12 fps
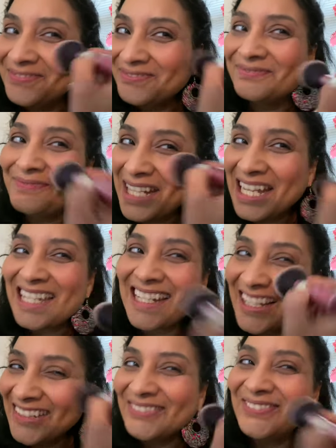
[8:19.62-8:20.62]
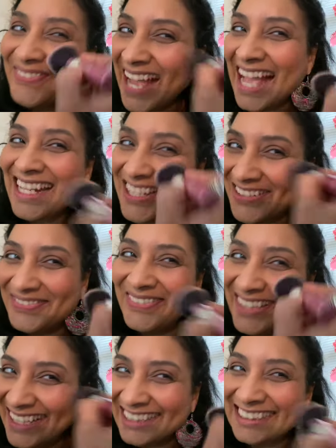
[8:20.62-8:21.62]
But back to
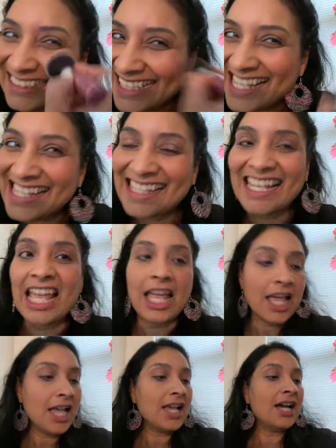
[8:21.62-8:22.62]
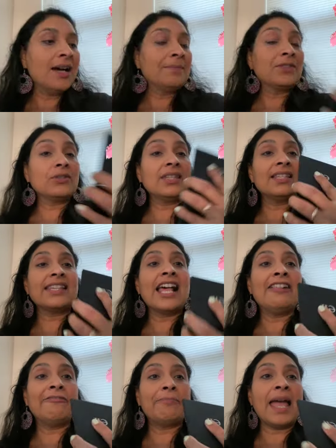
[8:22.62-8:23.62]
blushes. So this
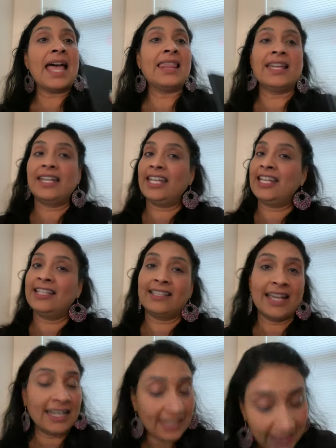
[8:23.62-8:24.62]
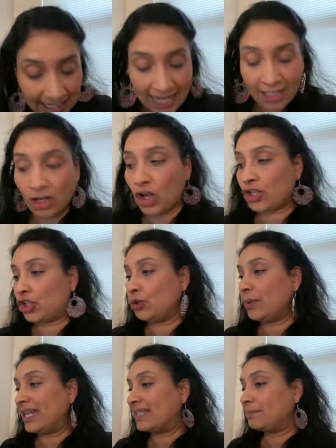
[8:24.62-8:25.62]
e.l.f. palette is, again, not
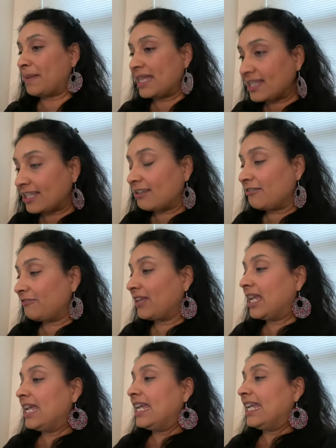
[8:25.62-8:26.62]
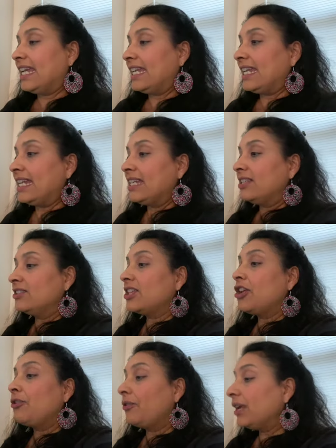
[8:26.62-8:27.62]
too expensive. It is
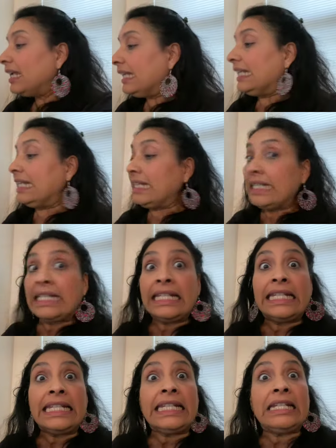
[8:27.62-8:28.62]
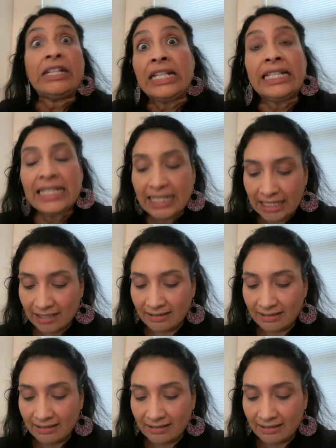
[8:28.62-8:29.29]
really, really, really